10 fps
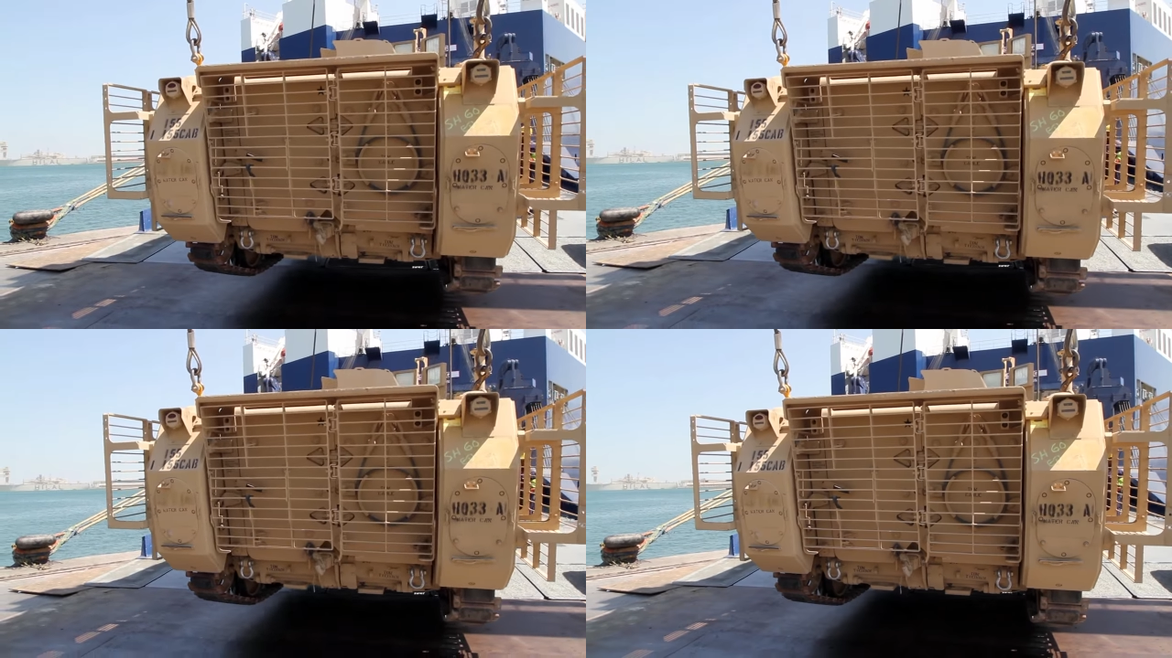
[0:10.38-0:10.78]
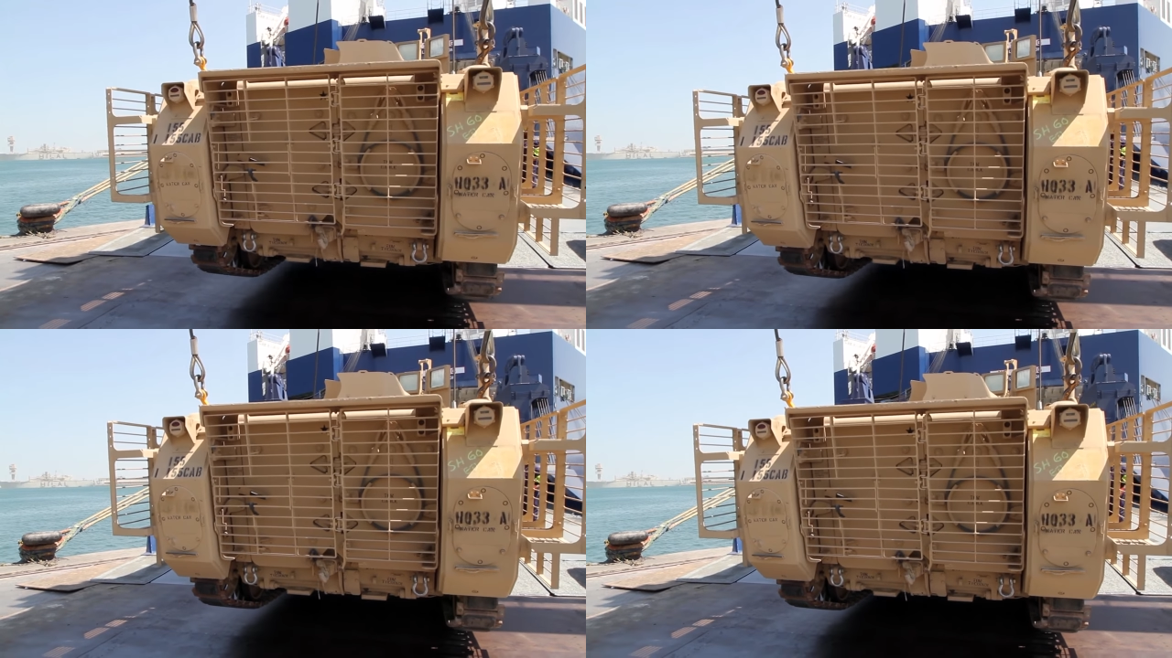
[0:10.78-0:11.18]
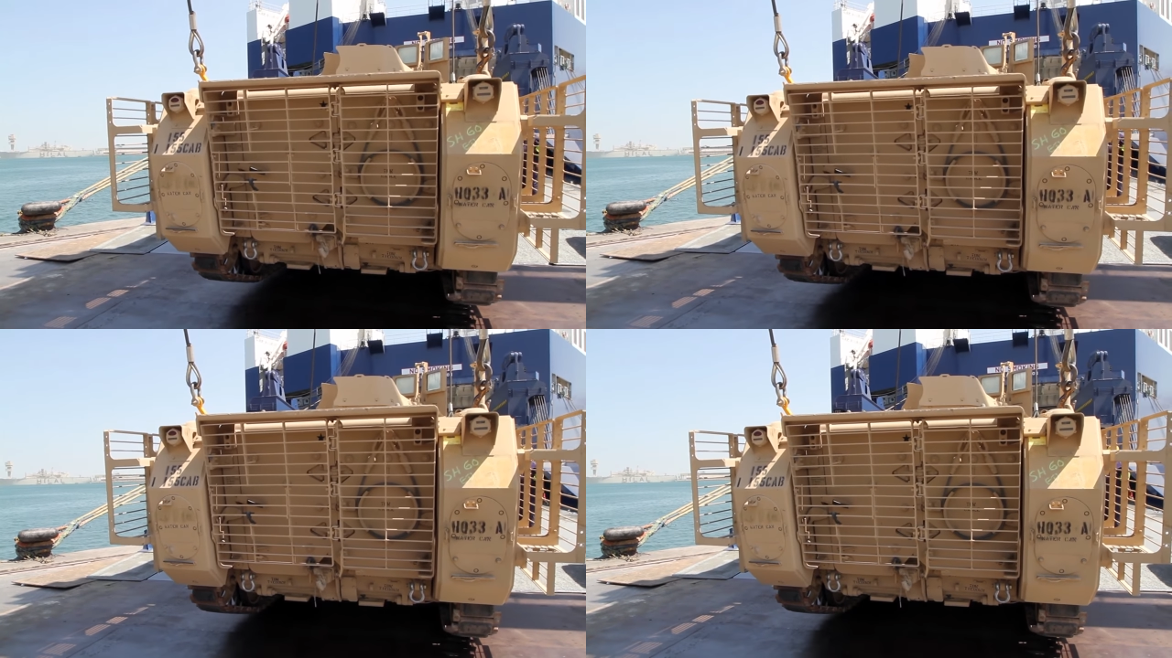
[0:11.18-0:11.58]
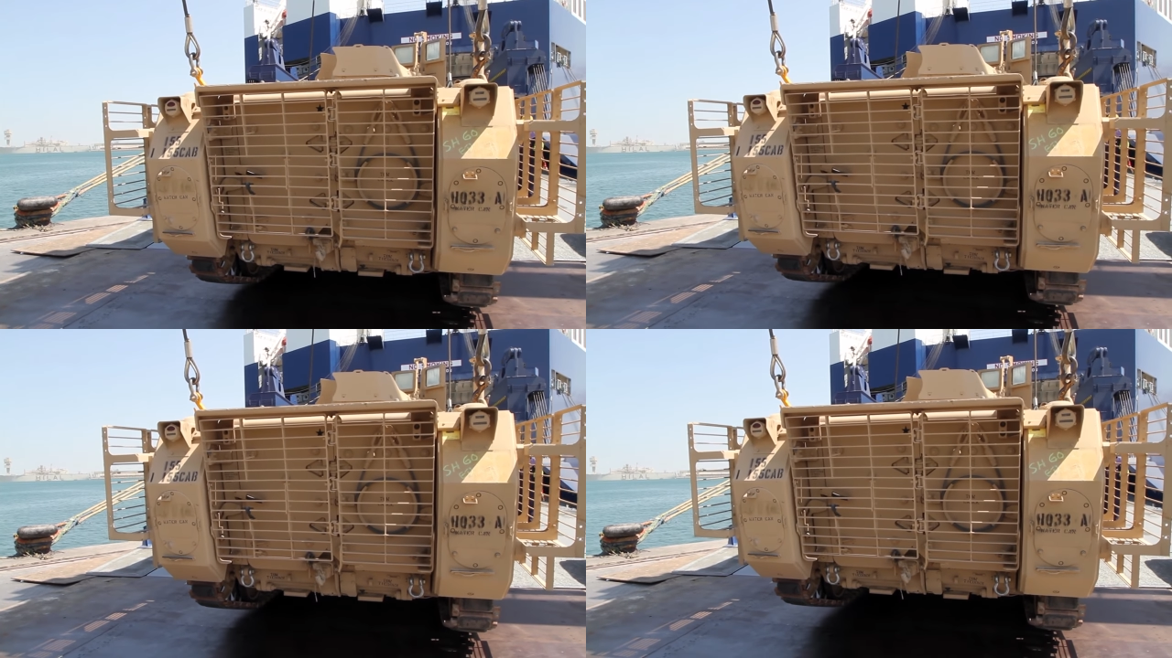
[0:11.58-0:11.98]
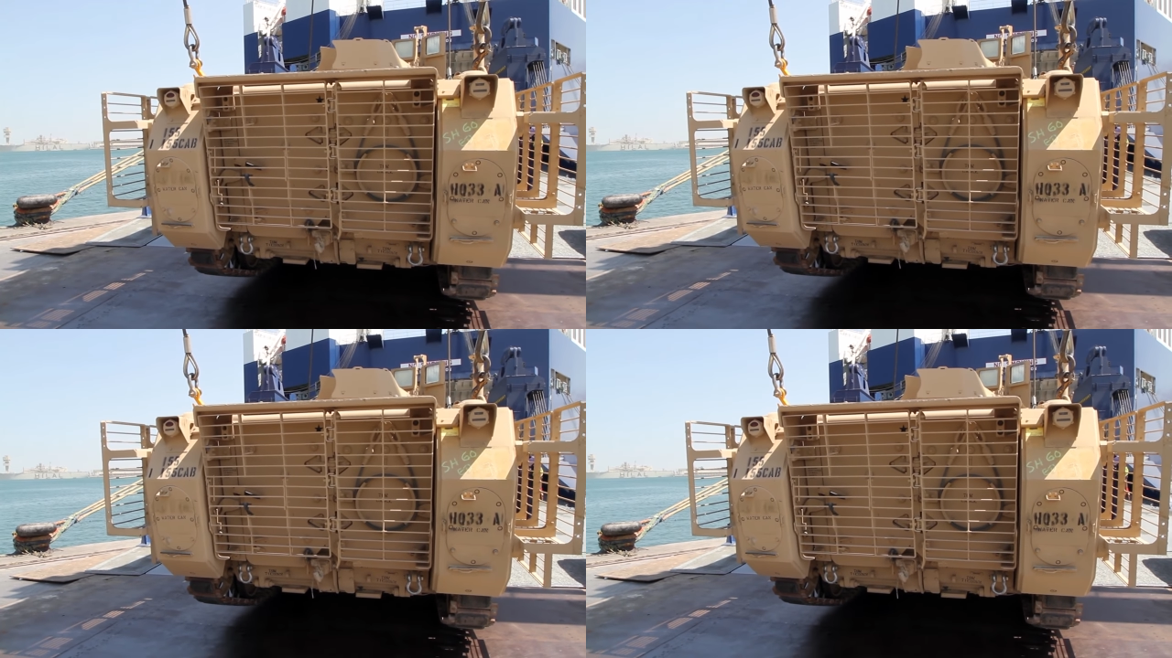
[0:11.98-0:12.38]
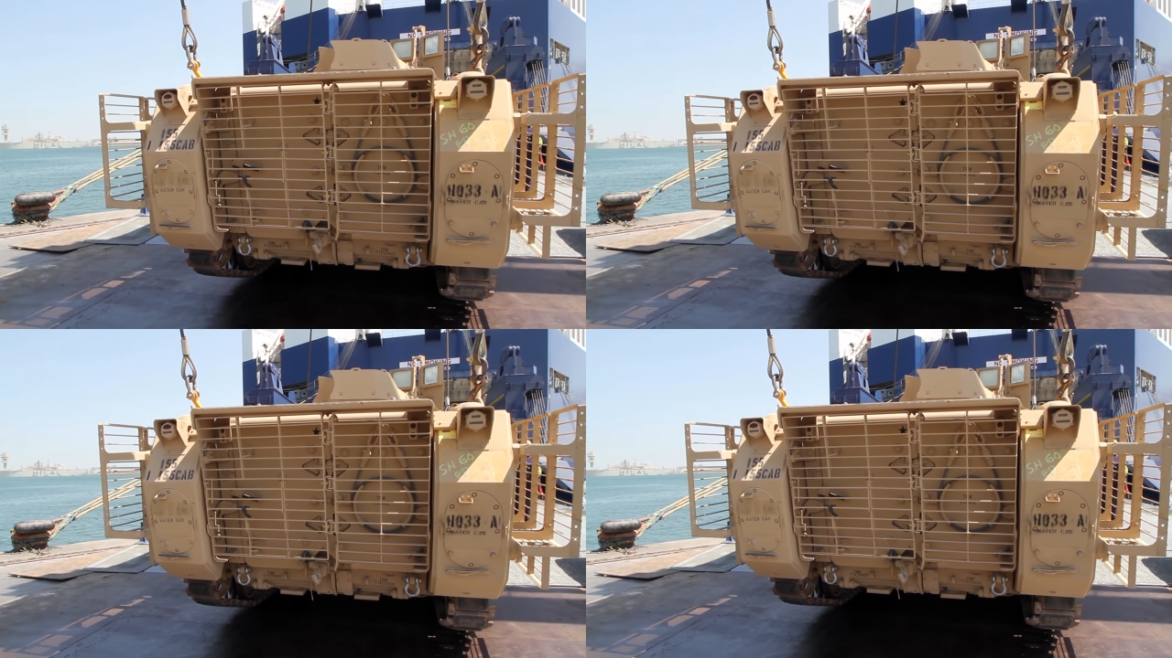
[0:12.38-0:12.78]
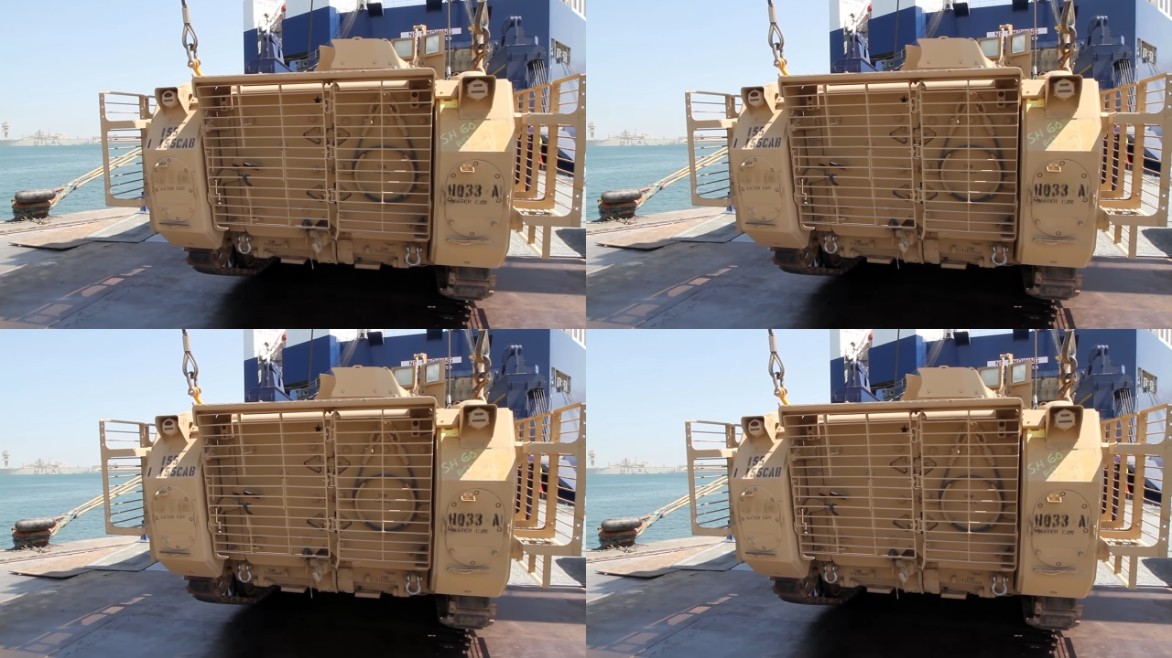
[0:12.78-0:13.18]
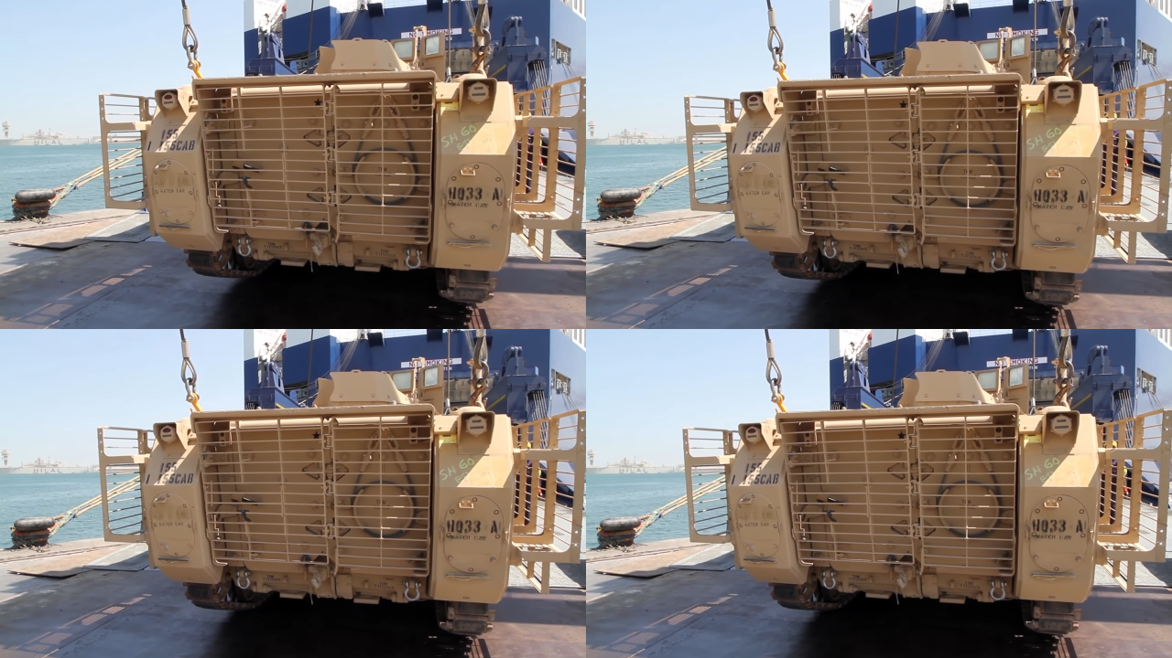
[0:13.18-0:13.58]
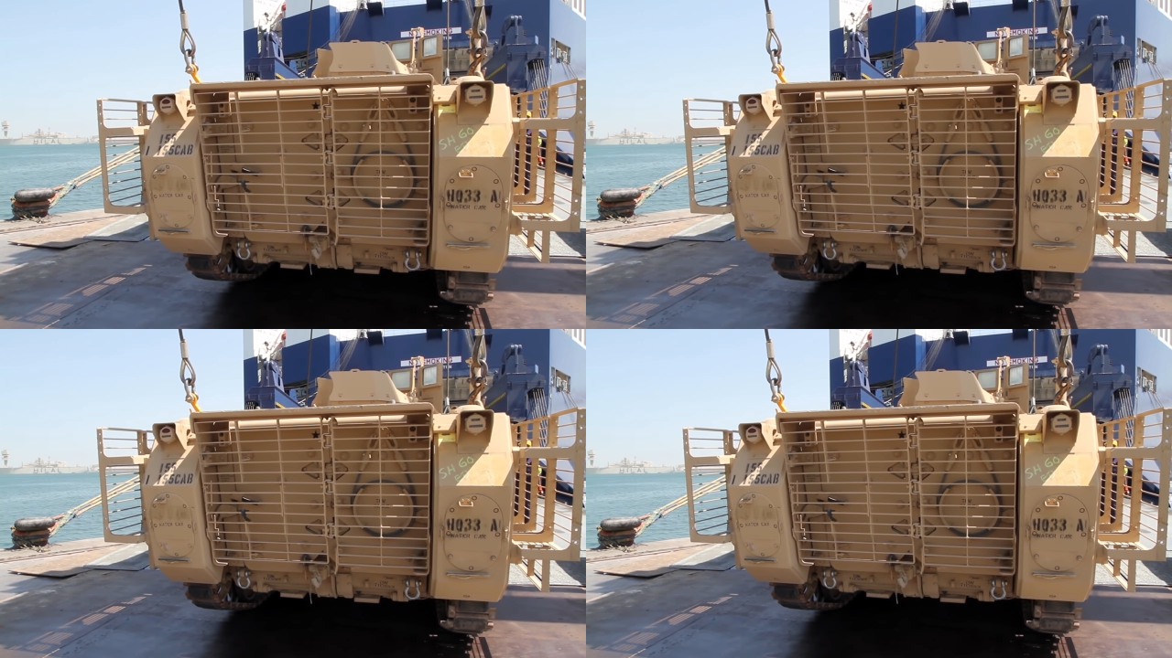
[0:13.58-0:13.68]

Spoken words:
(no speaker visible)